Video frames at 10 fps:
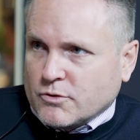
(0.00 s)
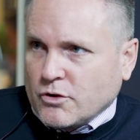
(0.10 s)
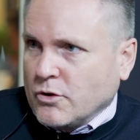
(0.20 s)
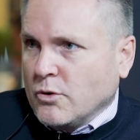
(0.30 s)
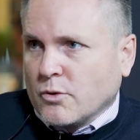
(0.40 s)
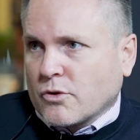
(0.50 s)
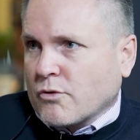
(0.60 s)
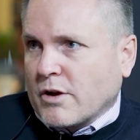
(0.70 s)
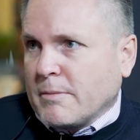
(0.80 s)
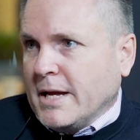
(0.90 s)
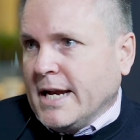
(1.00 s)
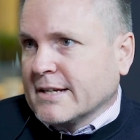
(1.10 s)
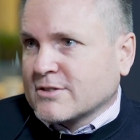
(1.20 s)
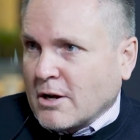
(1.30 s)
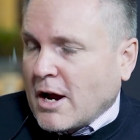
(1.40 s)
2 or 3
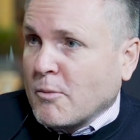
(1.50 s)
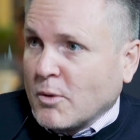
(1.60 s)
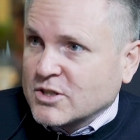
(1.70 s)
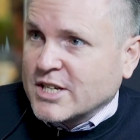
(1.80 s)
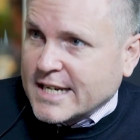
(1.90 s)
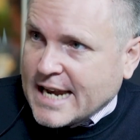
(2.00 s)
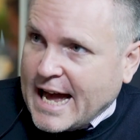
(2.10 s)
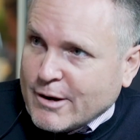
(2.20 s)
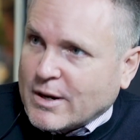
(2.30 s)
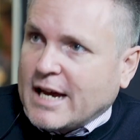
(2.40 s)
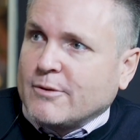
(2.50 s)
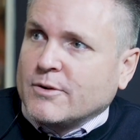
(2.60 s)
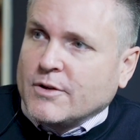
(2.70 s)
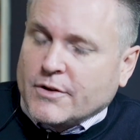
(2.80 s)
minutes. I want it now.